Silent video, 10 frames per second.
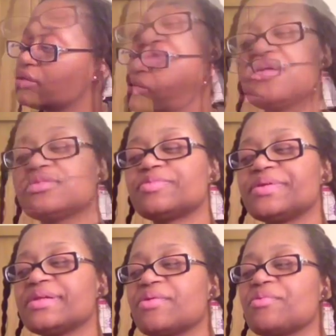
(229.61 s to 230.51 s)
You come
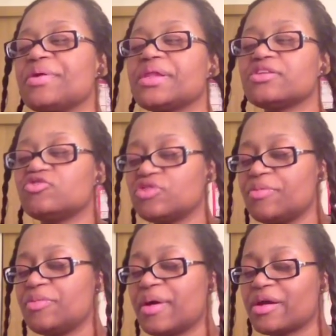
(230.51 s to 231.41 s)
spend the night with me and I just drop
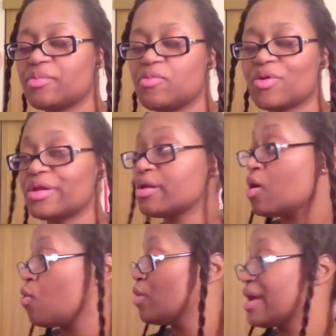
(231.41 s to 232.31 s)
you back in the morning.
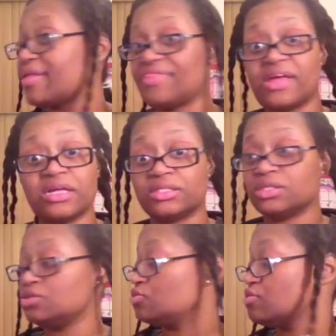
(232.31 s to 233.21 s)
No, we got things to
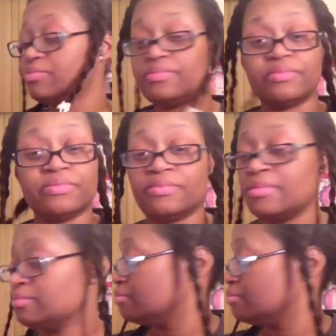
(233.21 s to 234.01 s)
do. Mm-mm-mm.